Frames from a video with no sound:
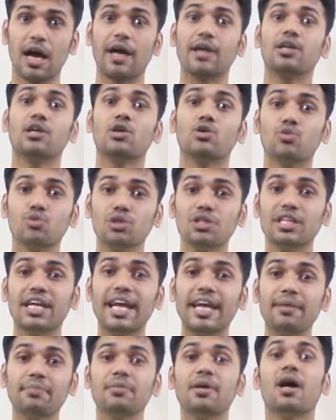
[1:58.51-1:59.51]
and we
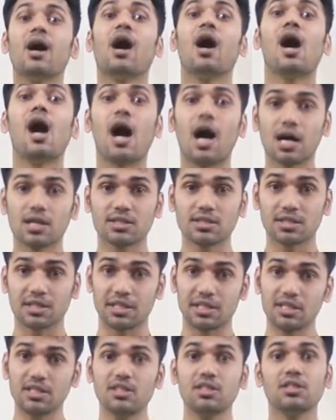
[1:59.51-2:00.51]
keep
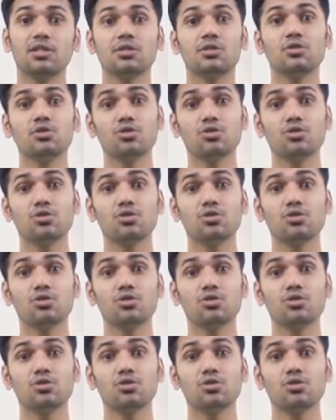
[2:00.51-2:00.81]
asking